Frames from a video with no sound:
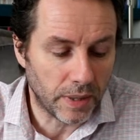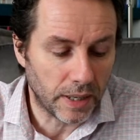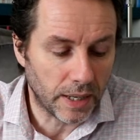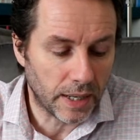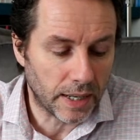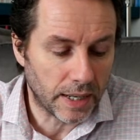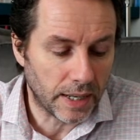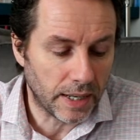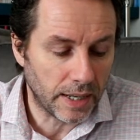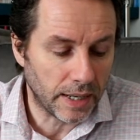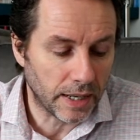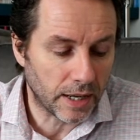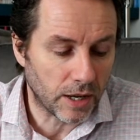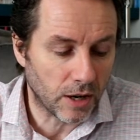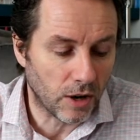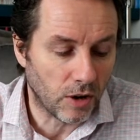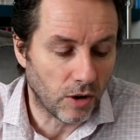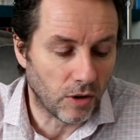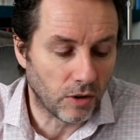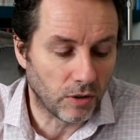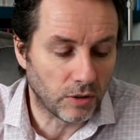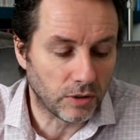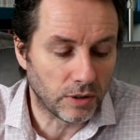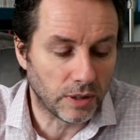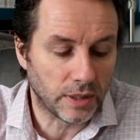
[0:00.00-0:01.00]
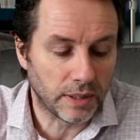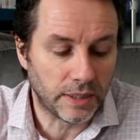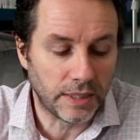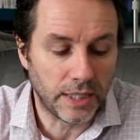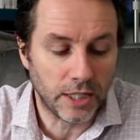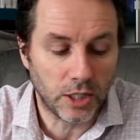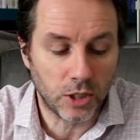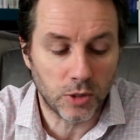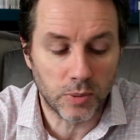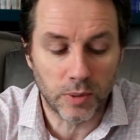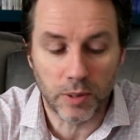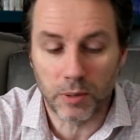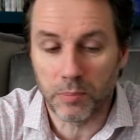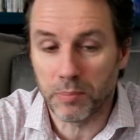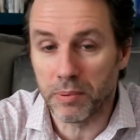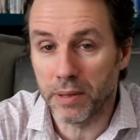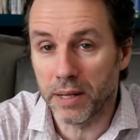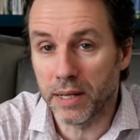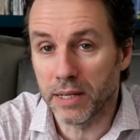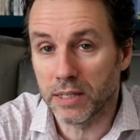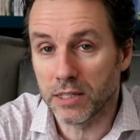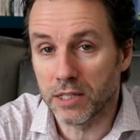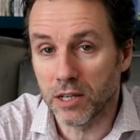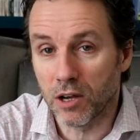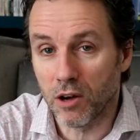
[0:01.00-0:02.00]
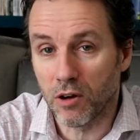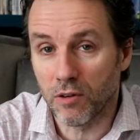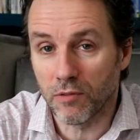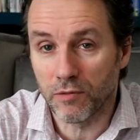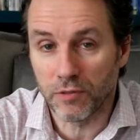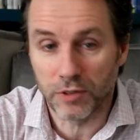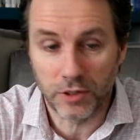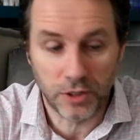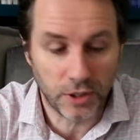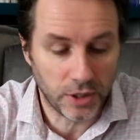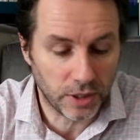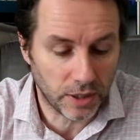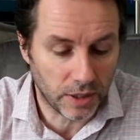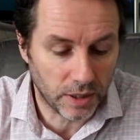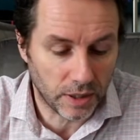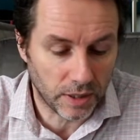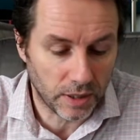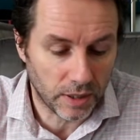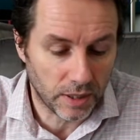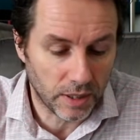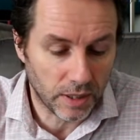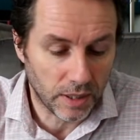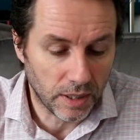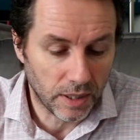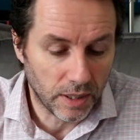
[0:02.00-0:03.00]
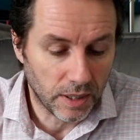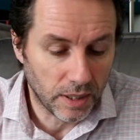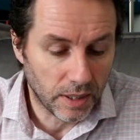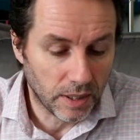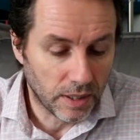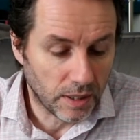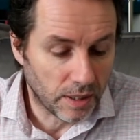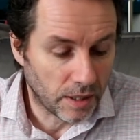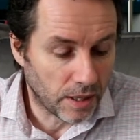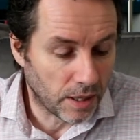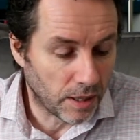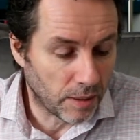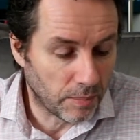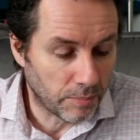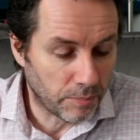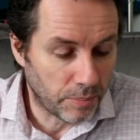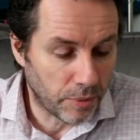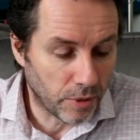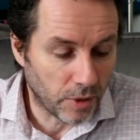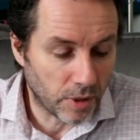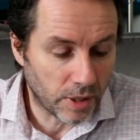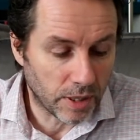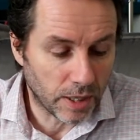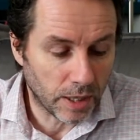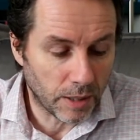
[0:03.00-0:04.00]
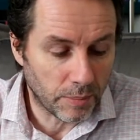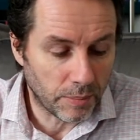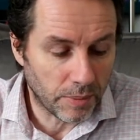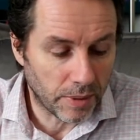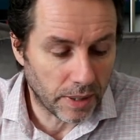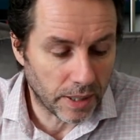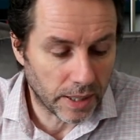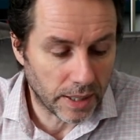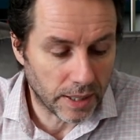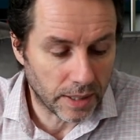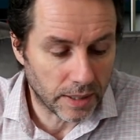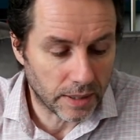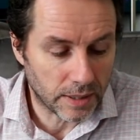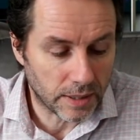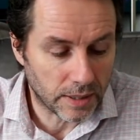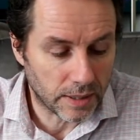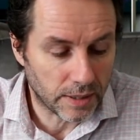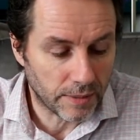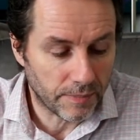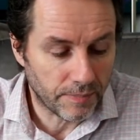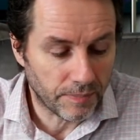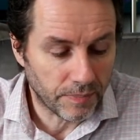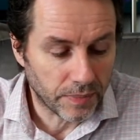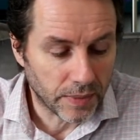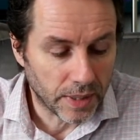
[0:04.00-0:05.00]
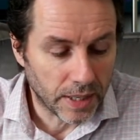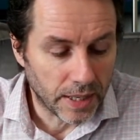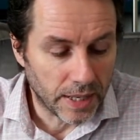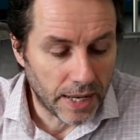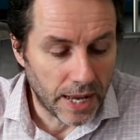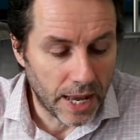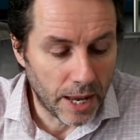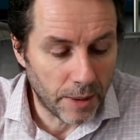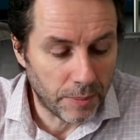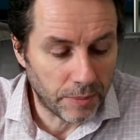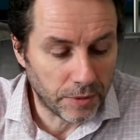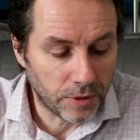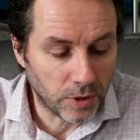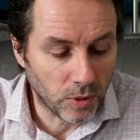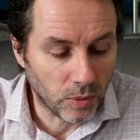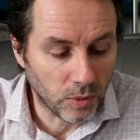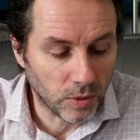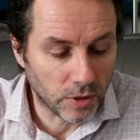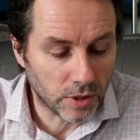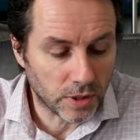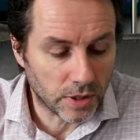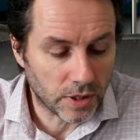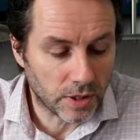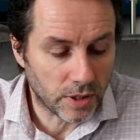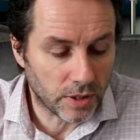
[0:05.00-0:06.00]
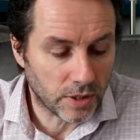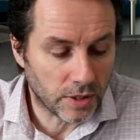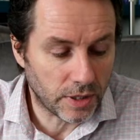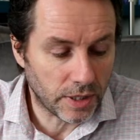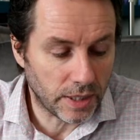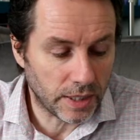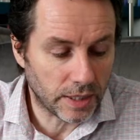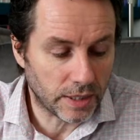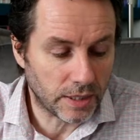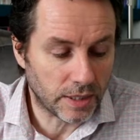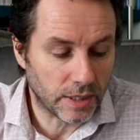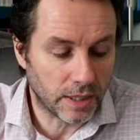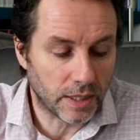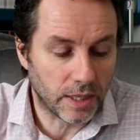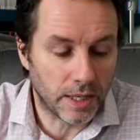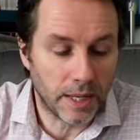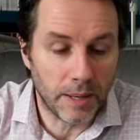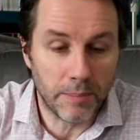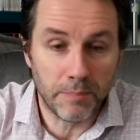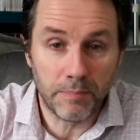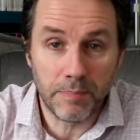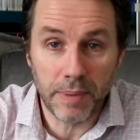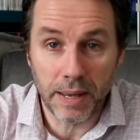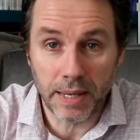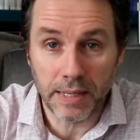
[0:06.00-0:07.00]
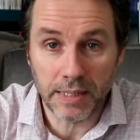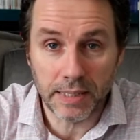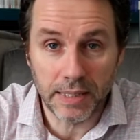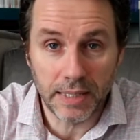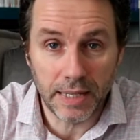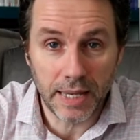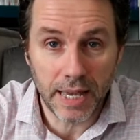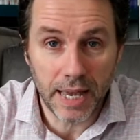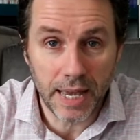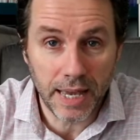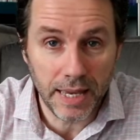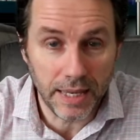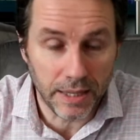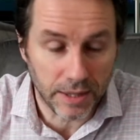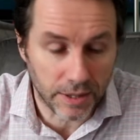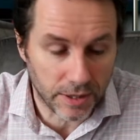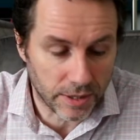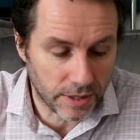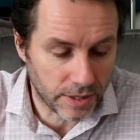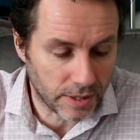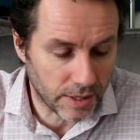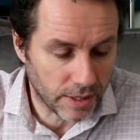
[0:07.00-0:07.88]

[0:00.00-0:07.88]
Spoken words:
and click on Digswell Players Hertfordshire Book Club, I guess. Edward Alderton Theatre in Bexley Heath.